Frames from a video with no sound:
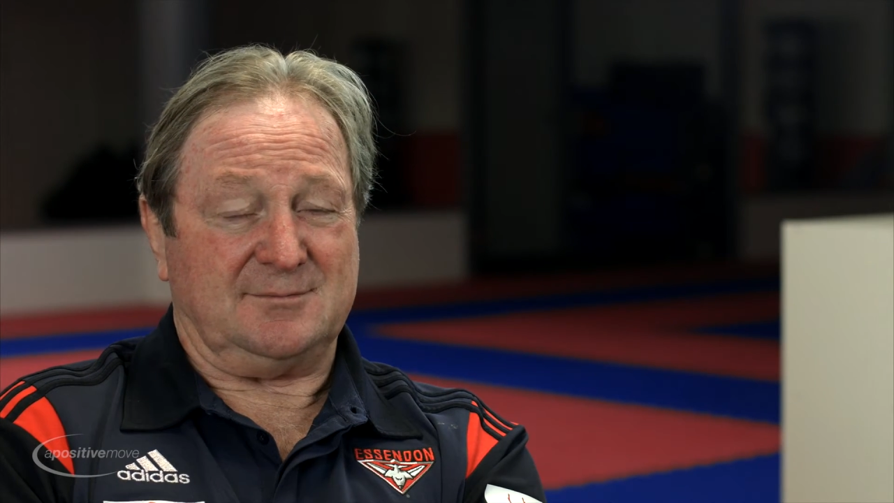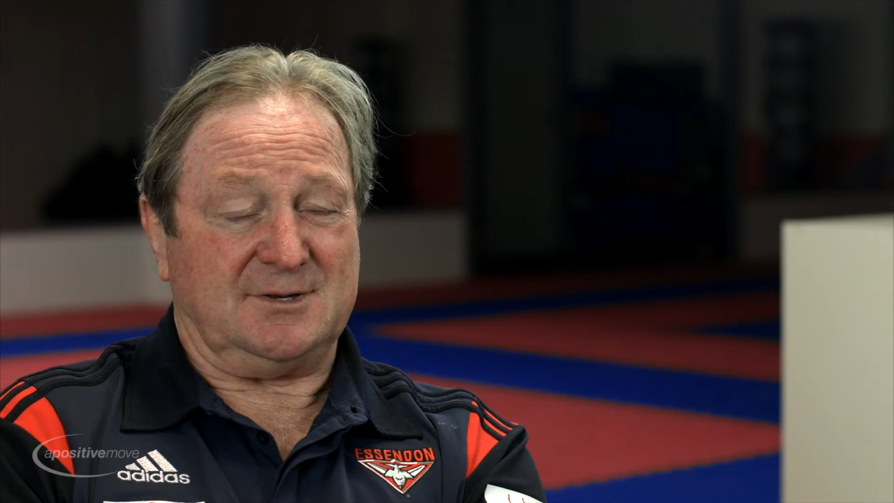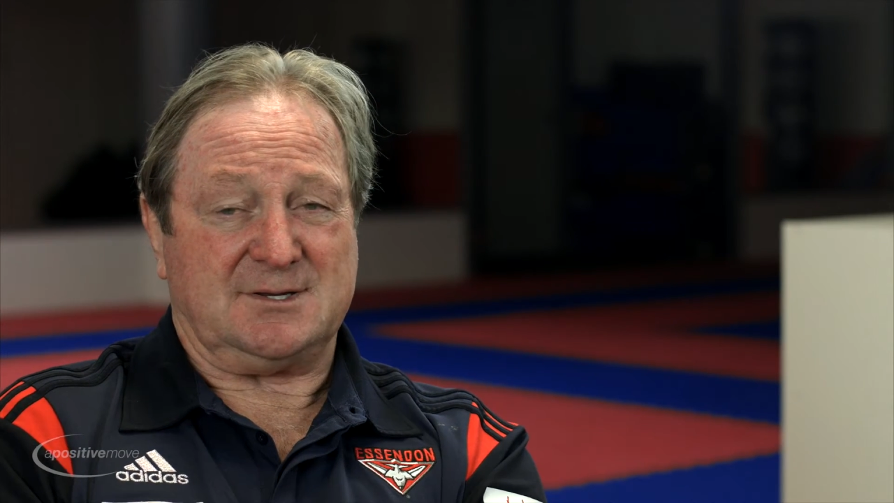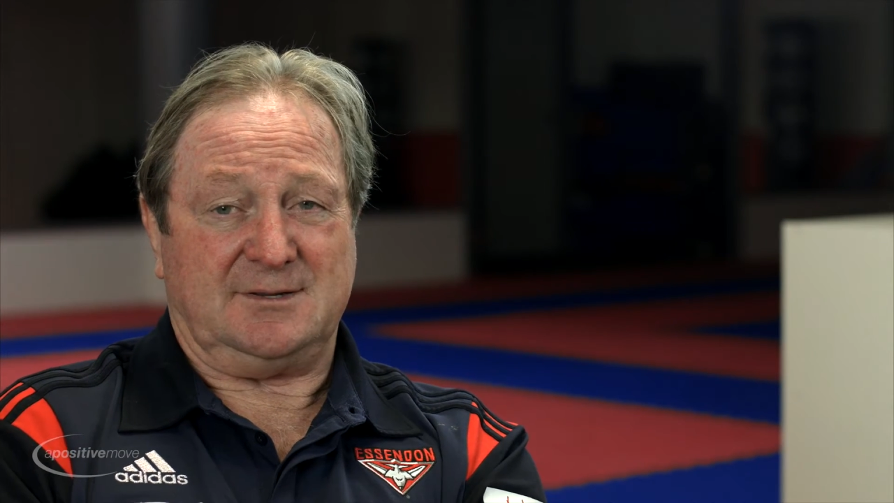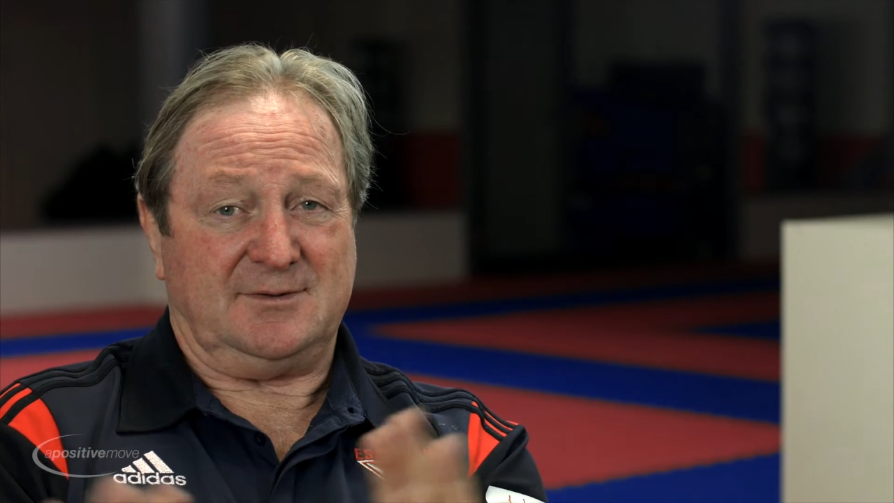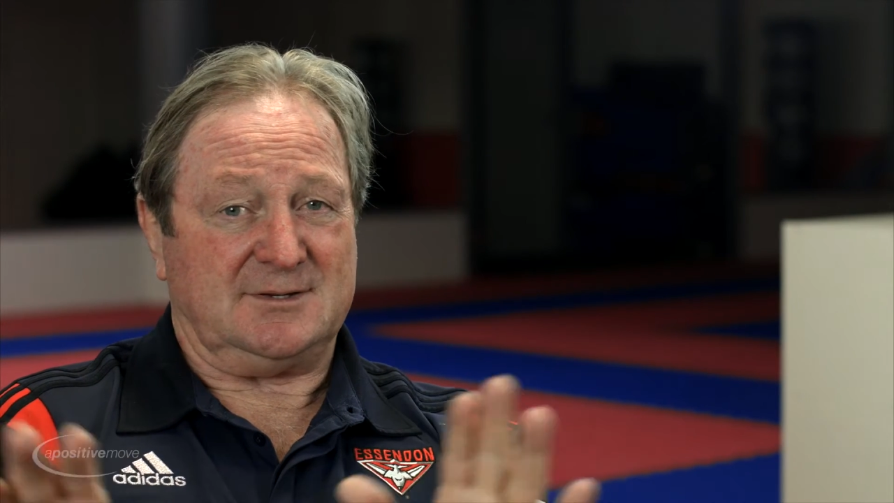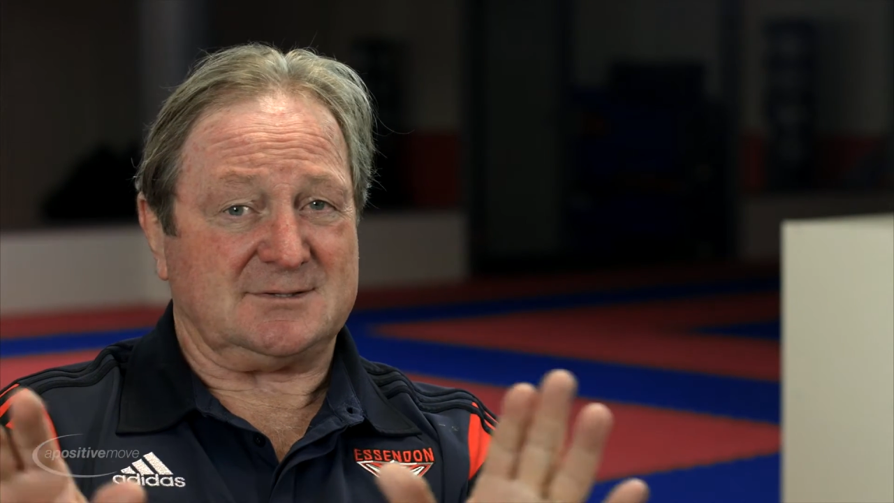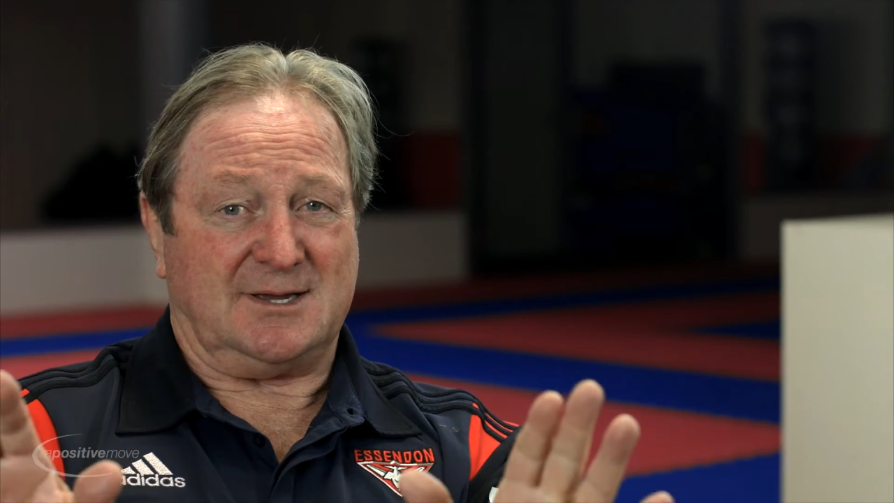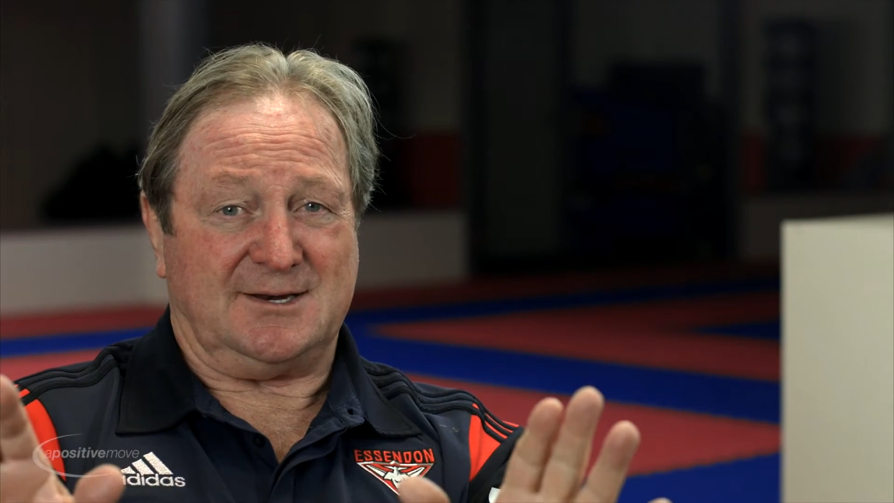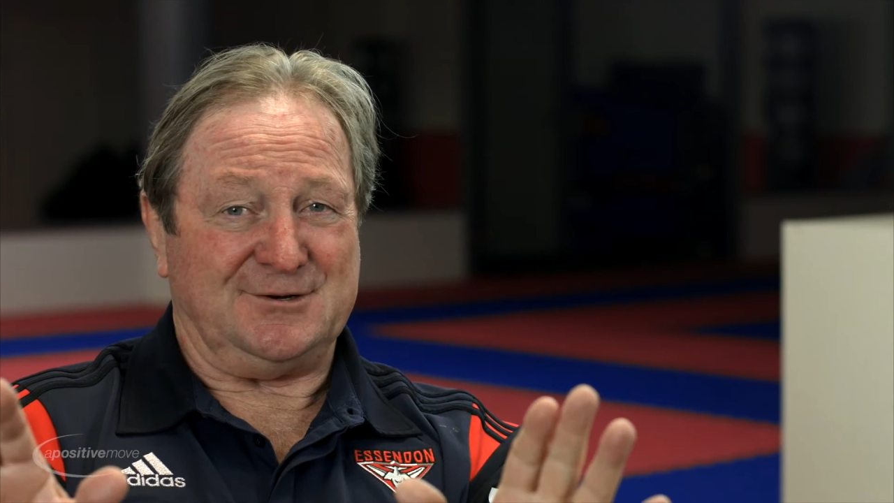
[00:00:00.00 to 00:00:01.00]
I mean, TV
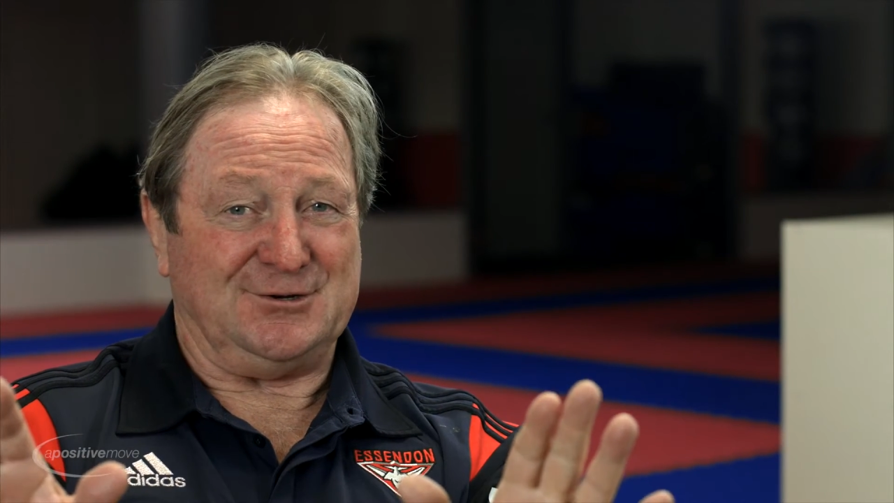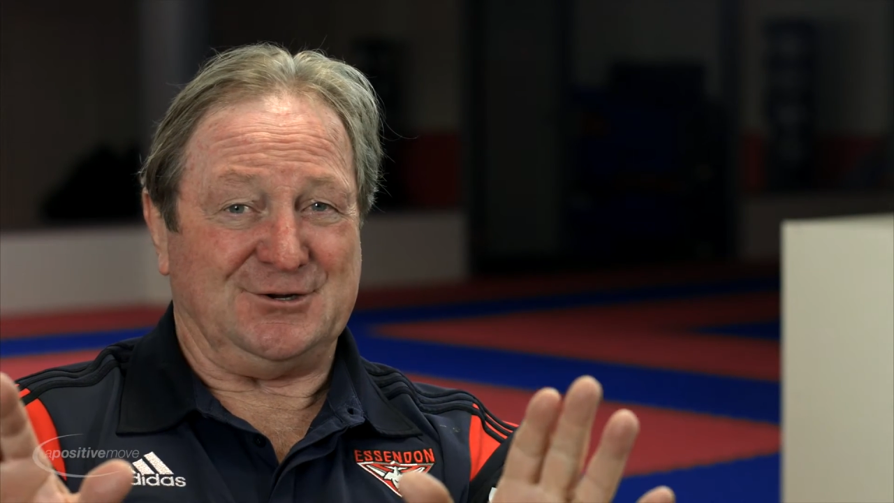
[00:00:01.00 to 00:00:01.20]
started in